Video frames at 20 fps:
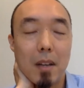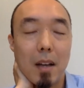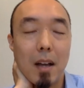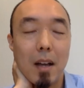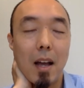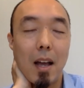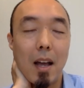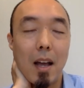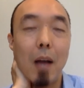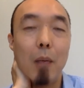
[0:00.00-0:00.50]

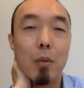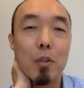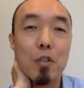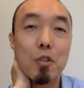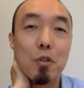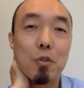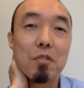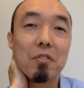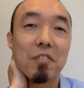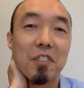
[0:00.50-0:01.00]
I would
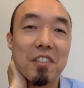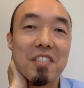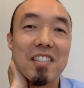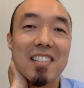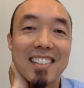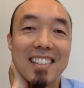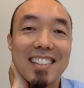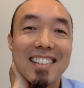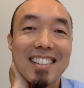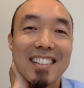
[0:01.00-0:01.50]
choose
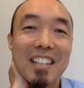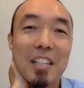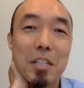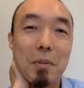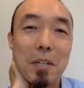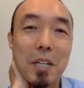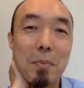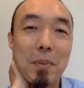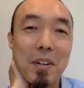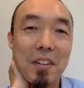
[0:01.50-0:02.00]
first to
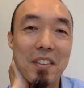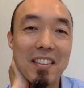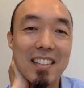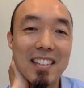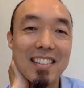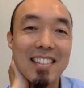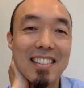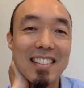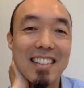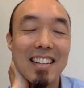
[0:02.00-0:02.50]
speak about
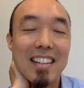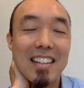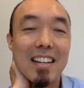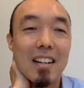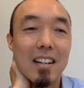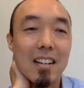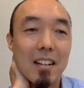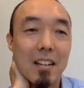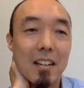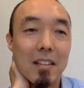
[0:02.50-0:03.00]
this,
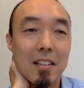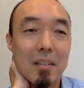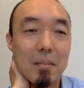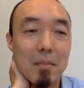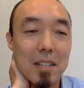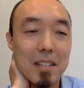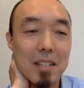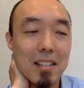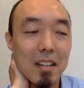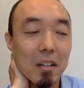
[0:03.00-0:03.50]
other than
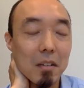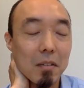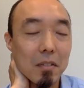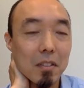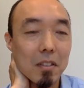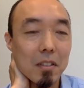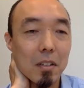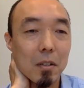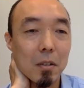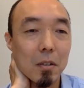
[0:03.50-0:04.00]
myself.
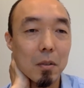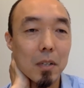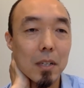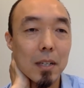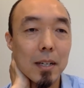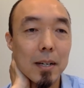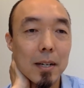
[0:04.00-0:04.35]
So,